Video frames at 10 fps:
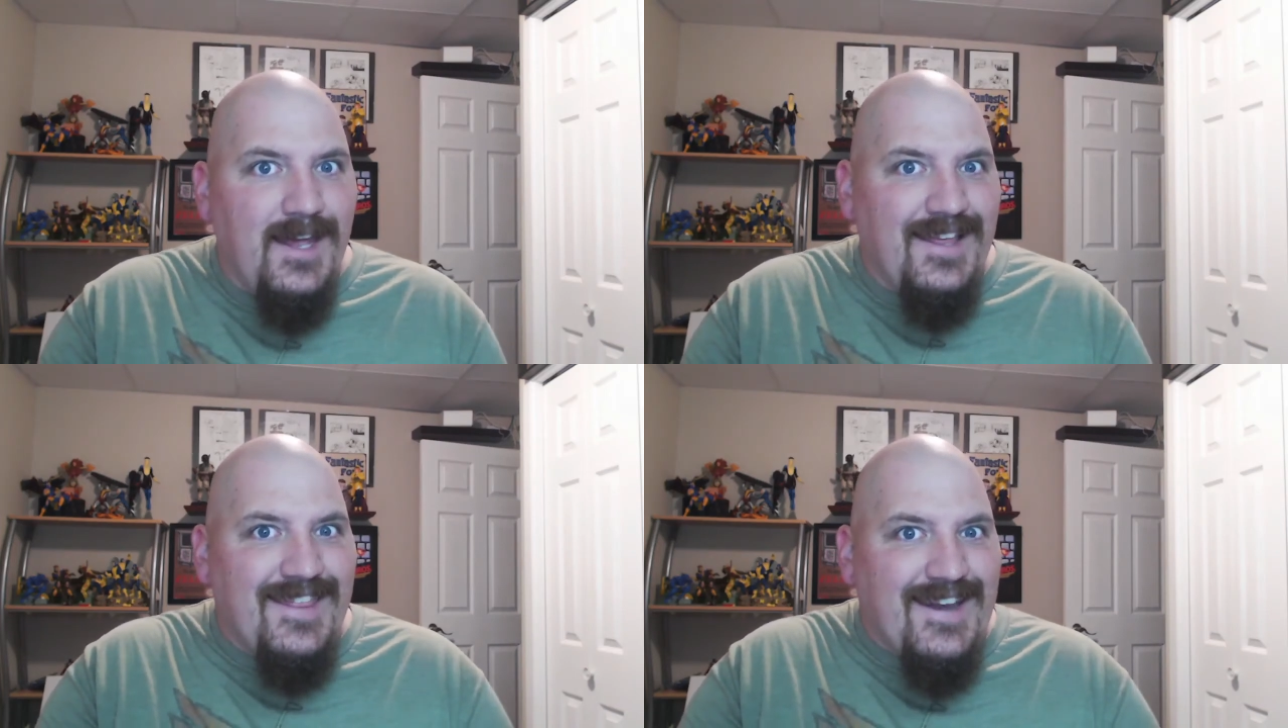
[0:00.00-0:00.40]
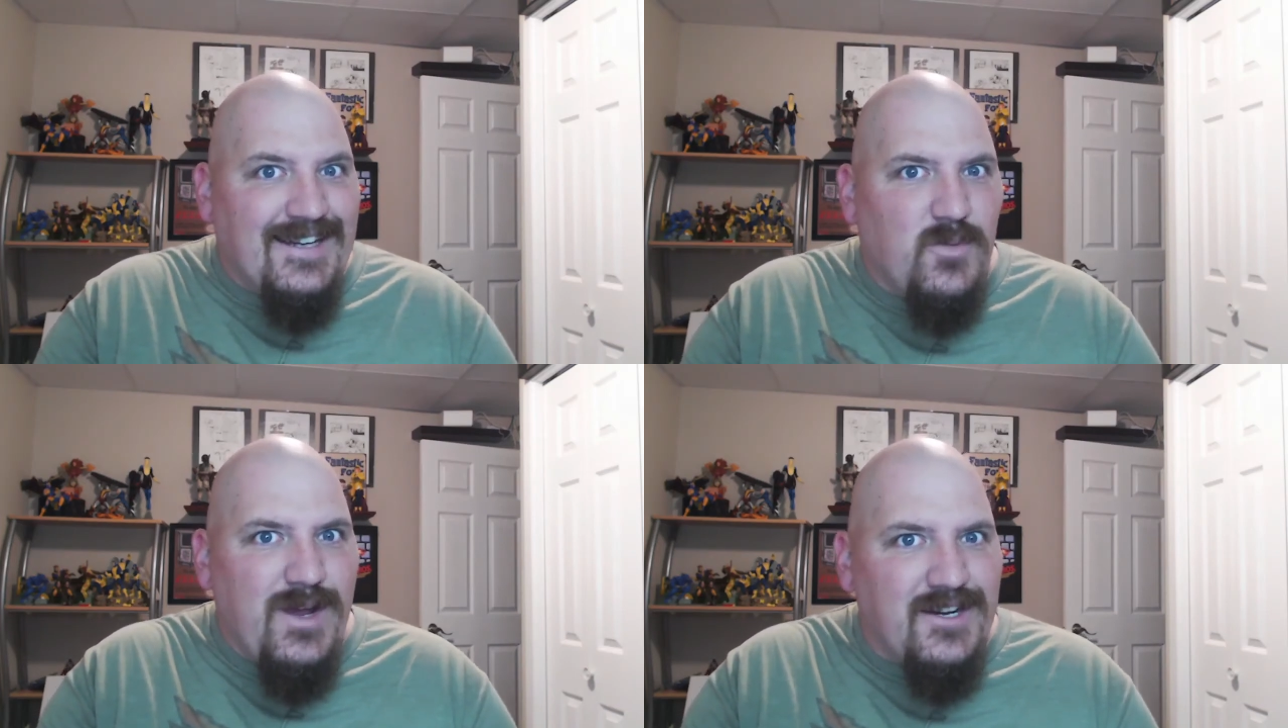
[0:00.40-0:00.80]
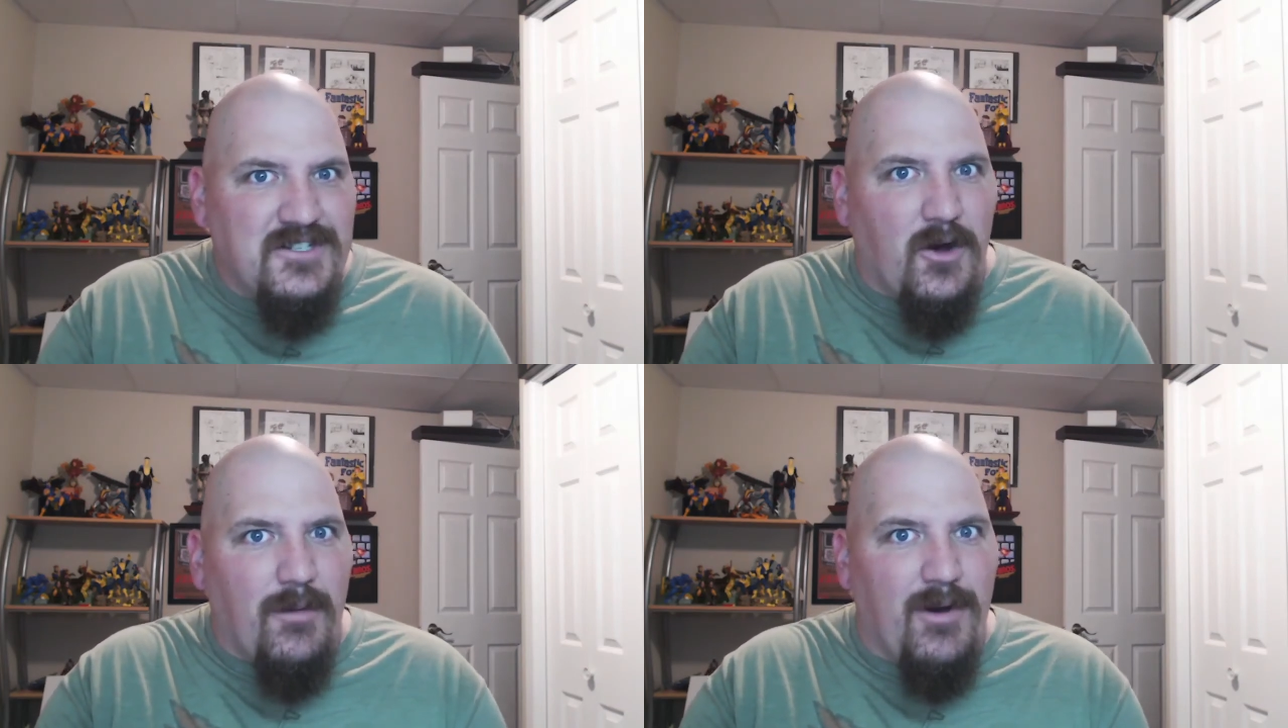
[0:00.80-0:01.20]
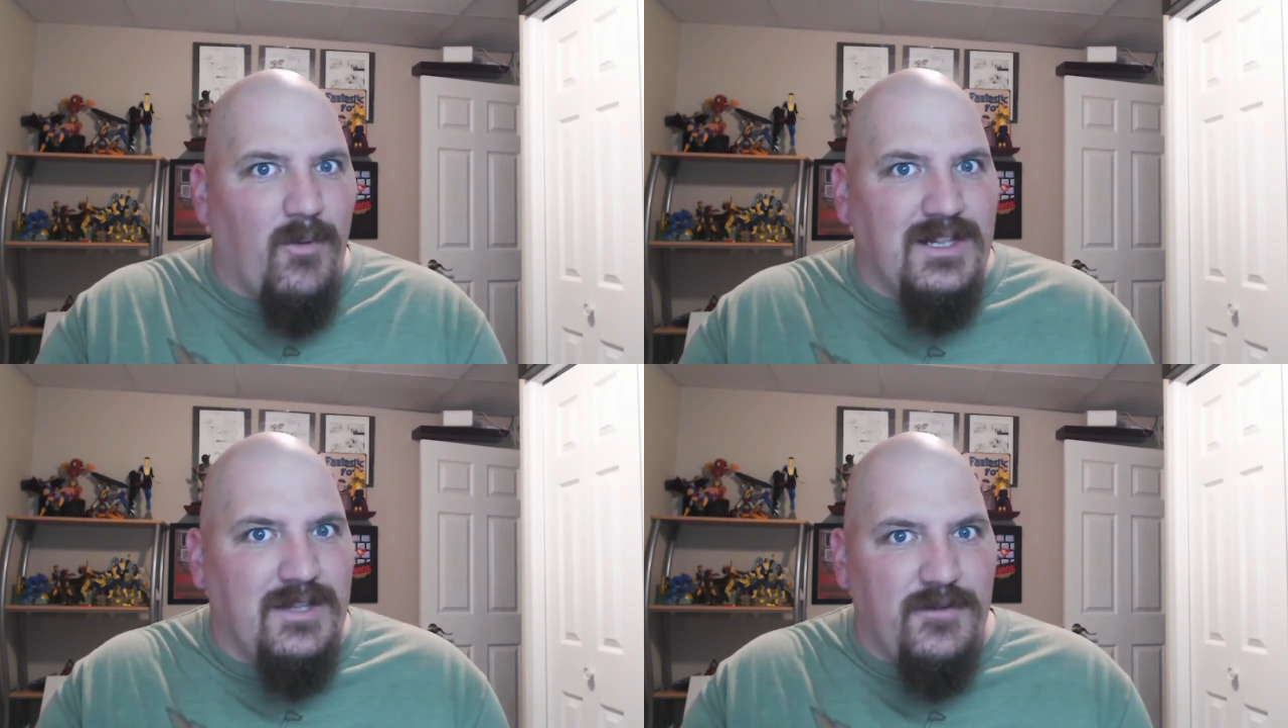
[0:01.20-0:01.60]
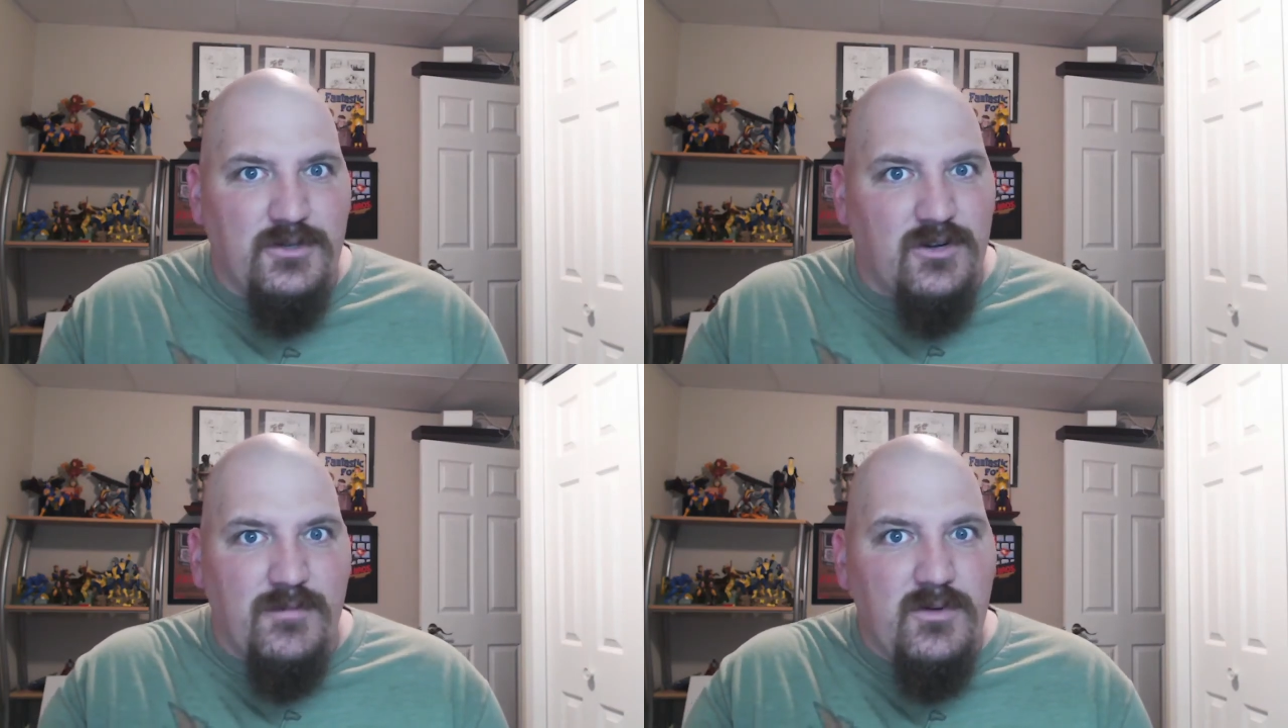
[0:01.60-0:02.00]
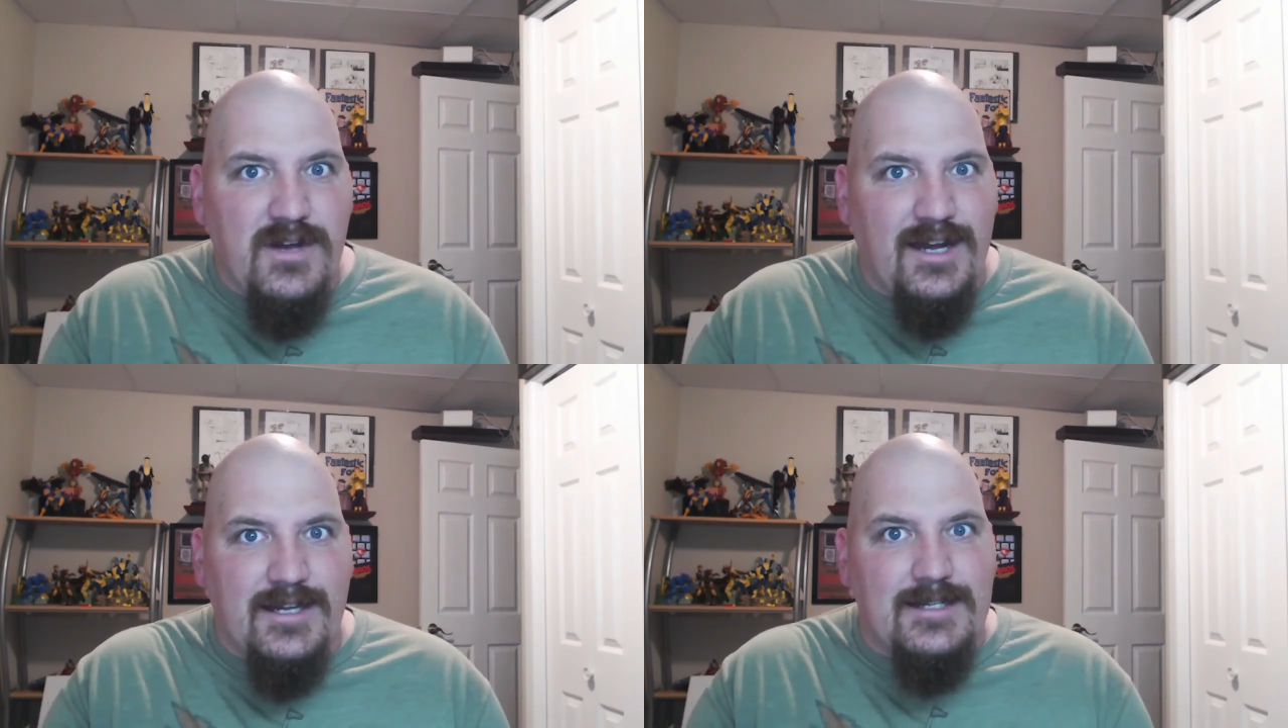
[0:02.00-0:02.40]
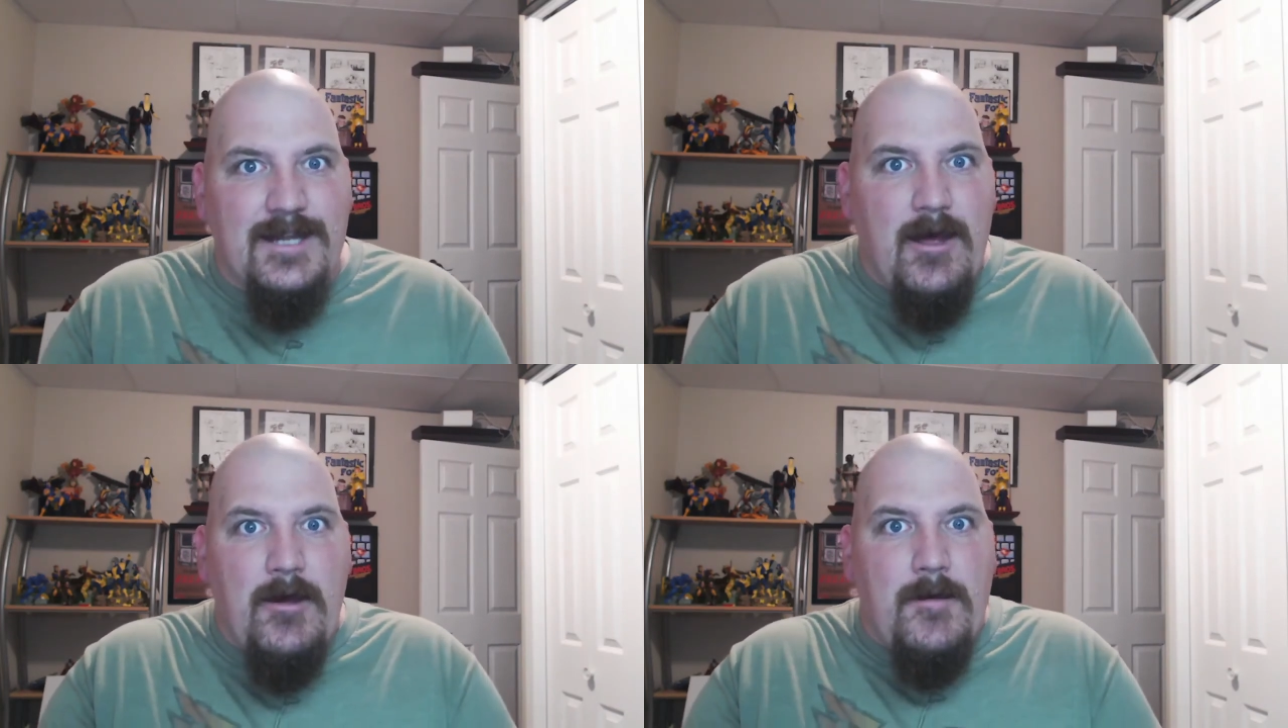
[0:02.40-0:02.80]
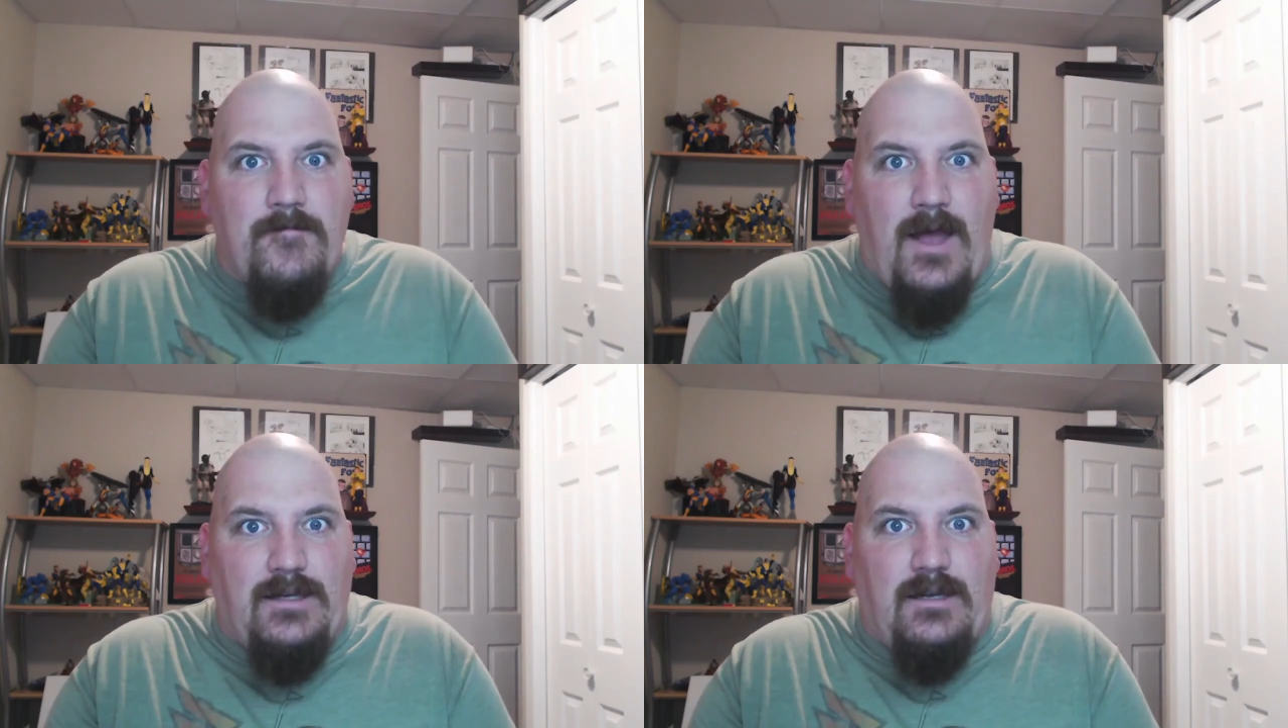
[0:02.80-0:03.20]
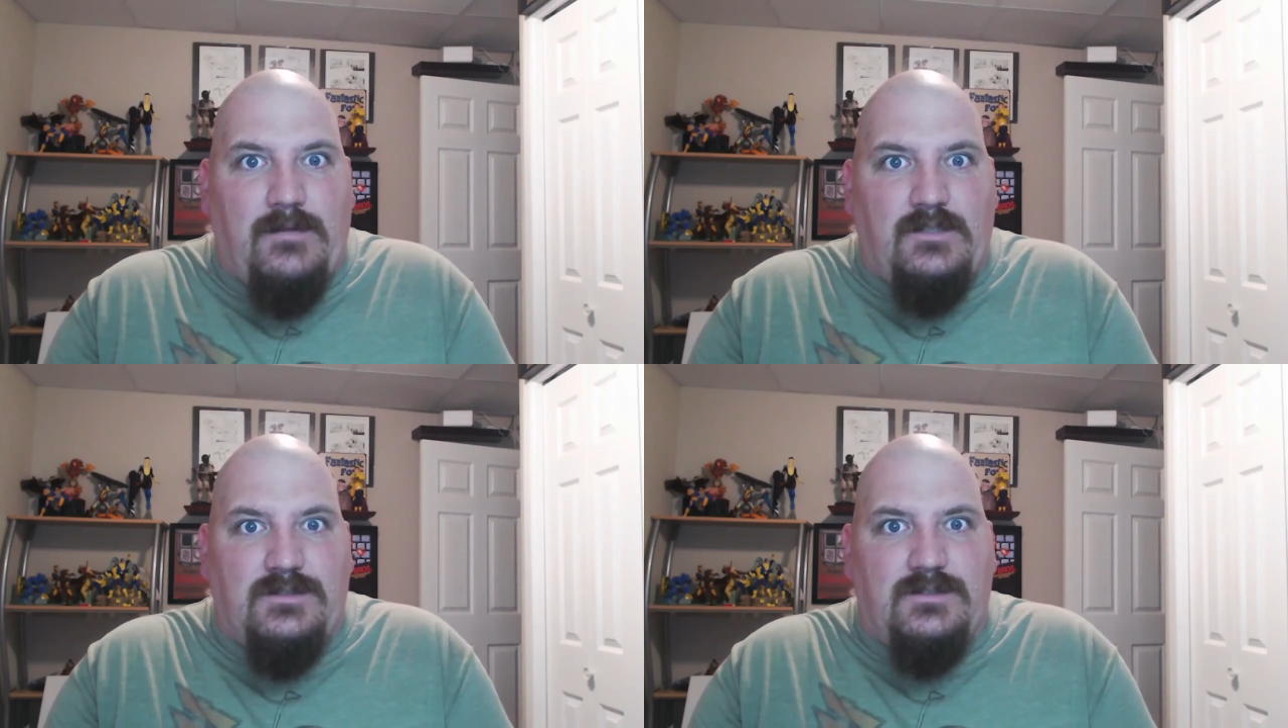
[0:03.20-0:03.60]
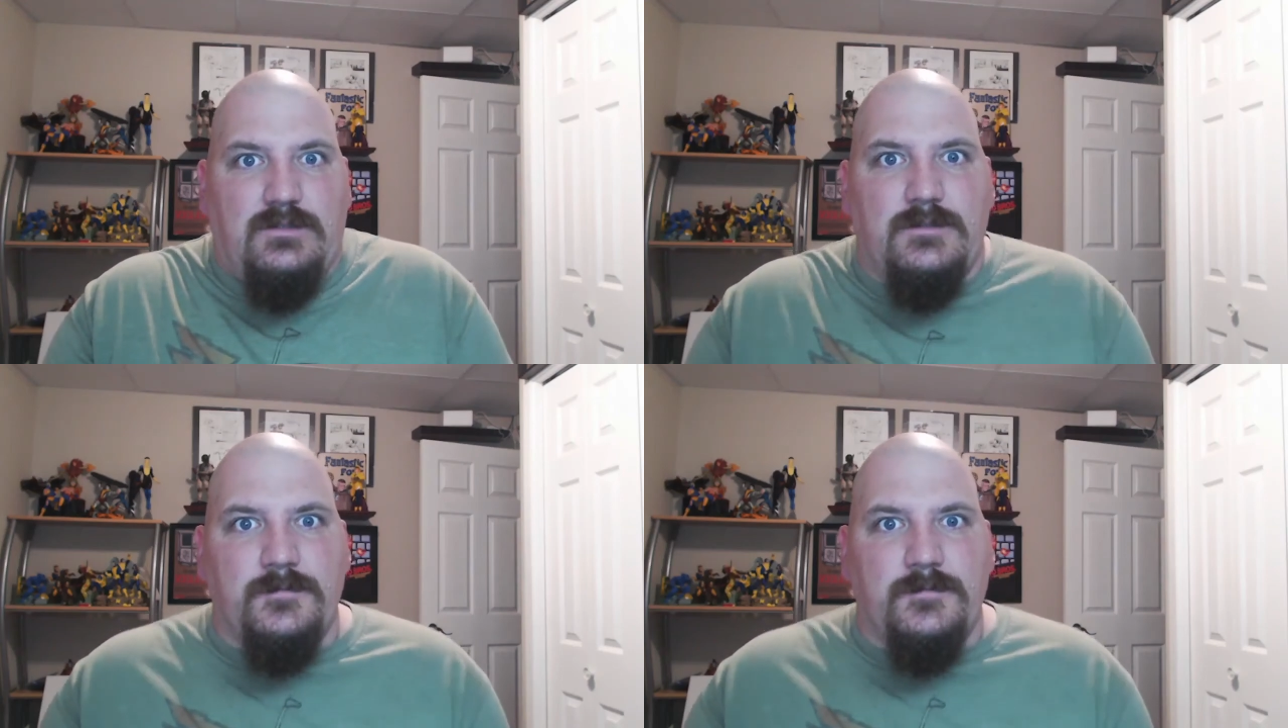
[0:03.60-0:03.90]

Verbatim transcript: in the next week or so about what the future of Moon Knight is, I, uh,